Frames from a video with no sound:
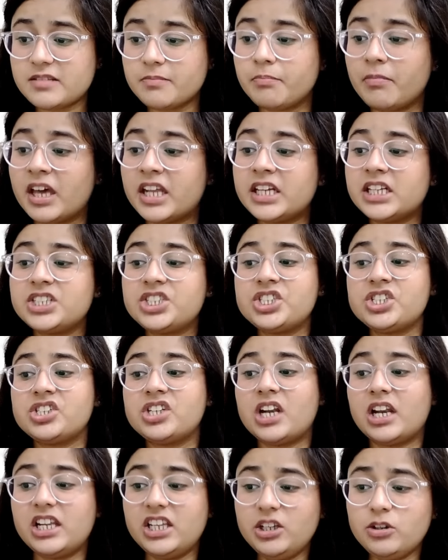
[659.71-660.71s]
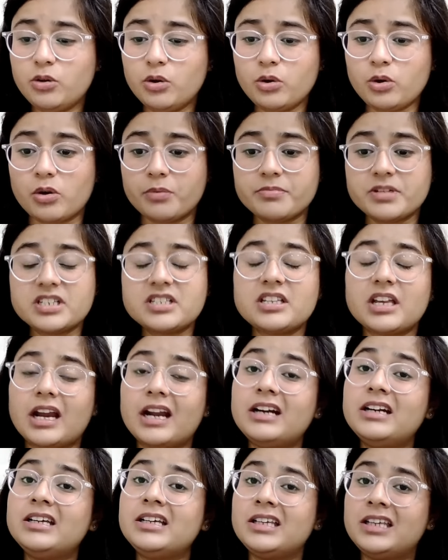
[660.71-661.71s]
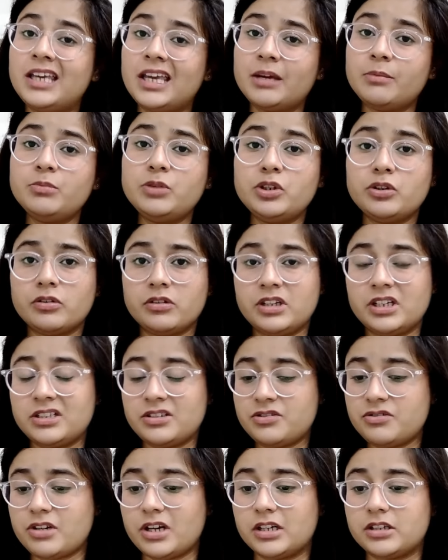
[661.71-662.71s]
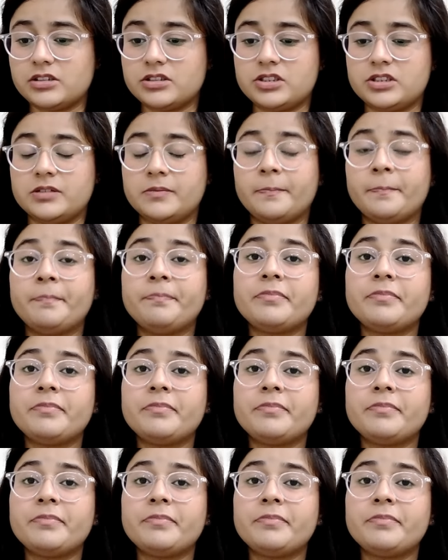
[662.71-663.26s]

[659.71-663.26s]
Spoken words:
managerial economics and game theory and strategy.